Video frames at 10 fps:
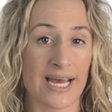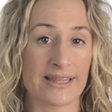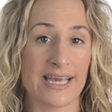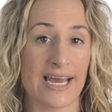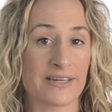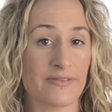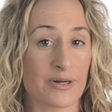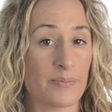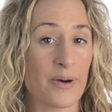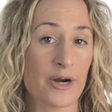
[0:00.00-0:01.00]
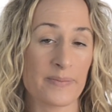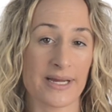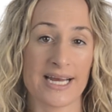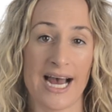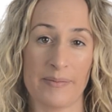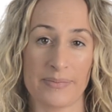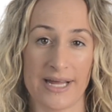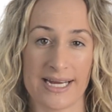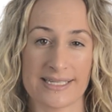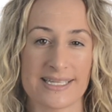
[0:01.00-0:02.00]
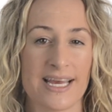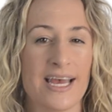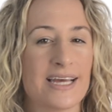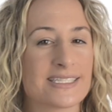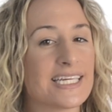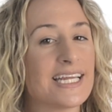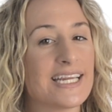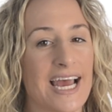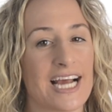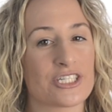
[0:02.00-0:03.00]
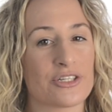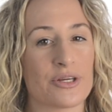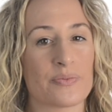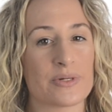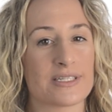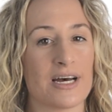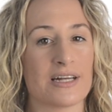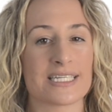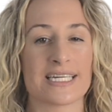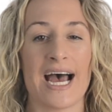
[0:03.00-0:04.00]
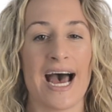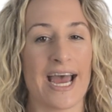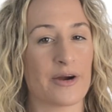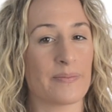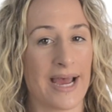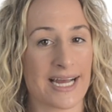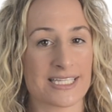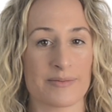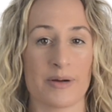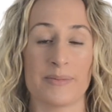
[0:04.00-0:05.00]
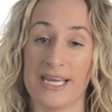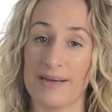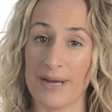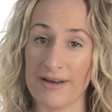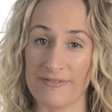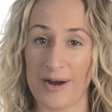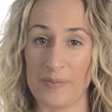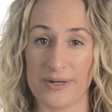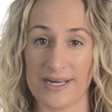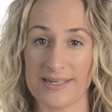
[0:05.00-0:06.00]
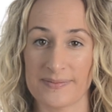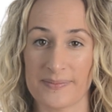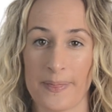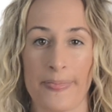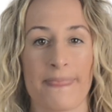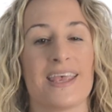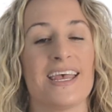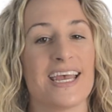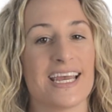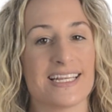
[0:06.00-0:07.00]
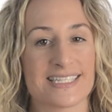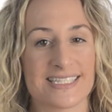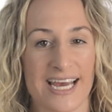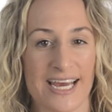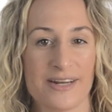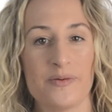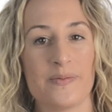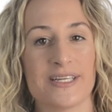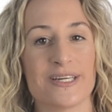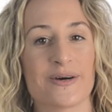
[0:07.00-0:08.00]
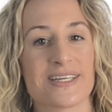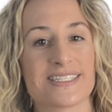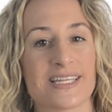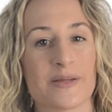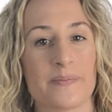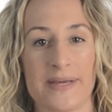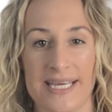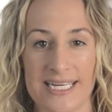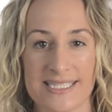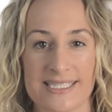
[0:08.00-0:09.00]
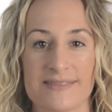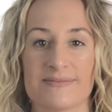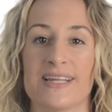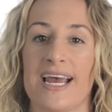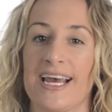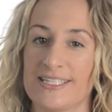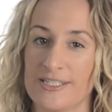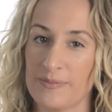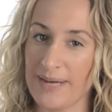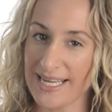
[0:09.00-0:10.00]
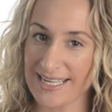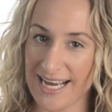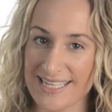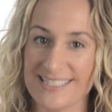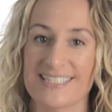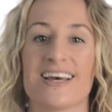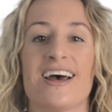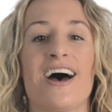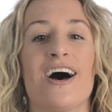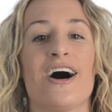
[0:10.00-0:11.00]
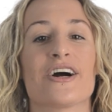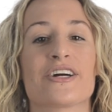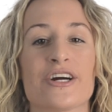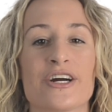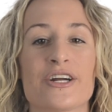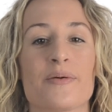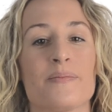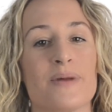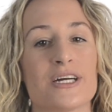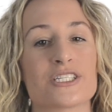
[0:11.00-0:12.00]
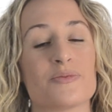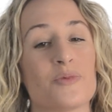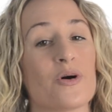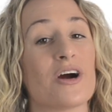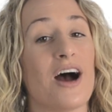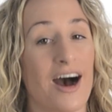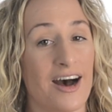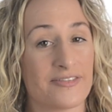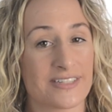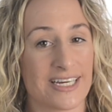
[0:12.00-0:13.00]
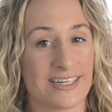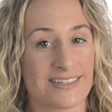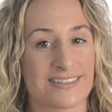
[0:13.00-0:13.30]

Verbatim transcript: at the end of an apartment complex, didn't actually result in a higher maximum E M F output. Instead, we noticed that the peaks, as you might guess, occurred much more often.